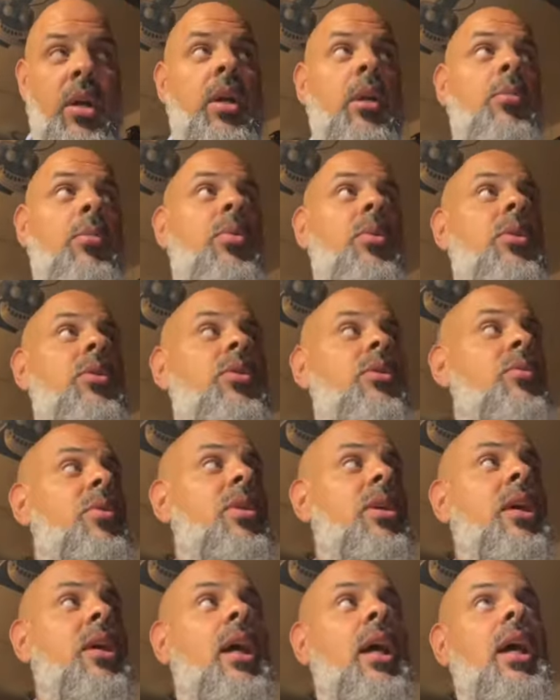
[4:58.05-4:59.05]
can a person
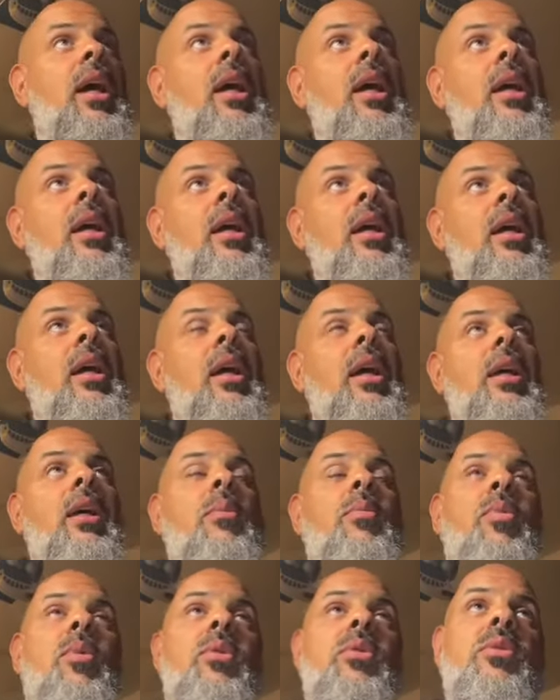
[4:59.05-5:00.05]
be gay and
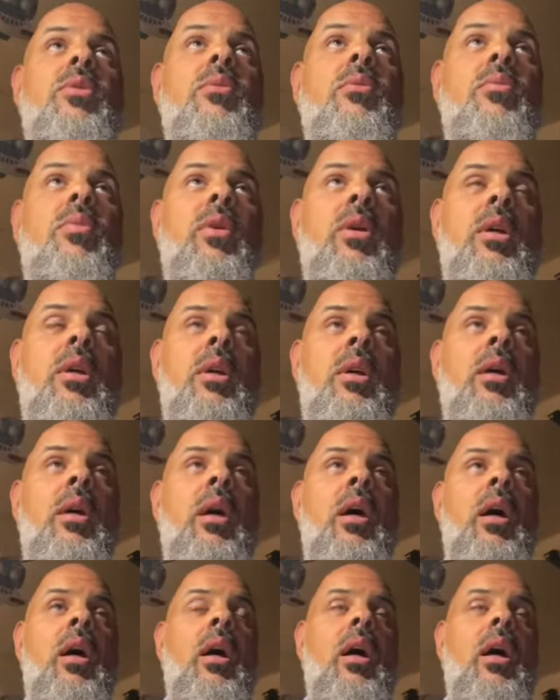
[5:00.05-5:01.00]
a person be,